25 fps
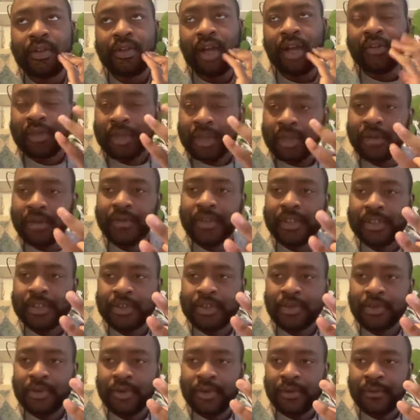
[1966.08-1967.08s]
I really
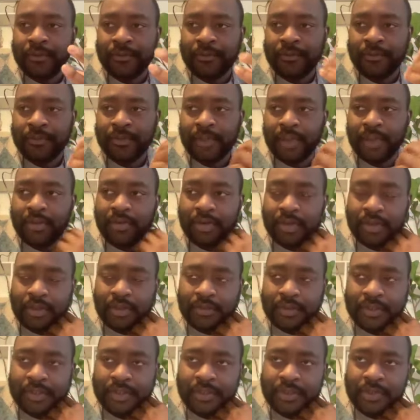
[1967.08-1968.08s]
love
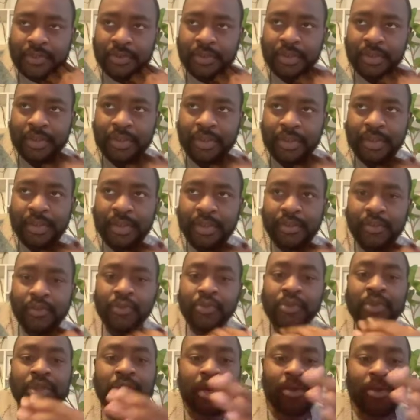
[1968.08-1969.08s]
that story. So
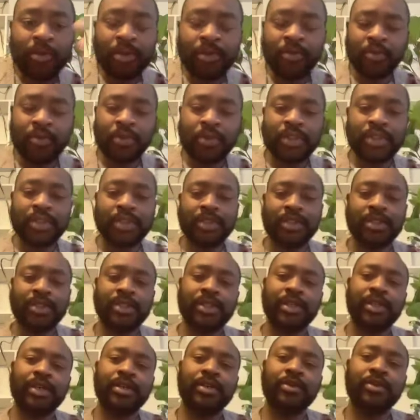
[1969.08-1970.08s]
now,
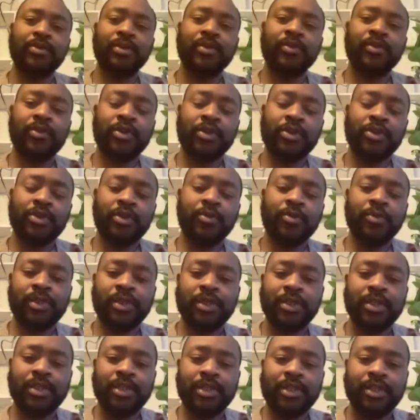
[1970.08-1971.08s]
what's going on
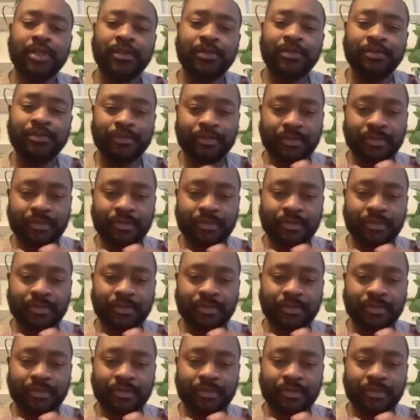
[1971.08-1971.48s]
with?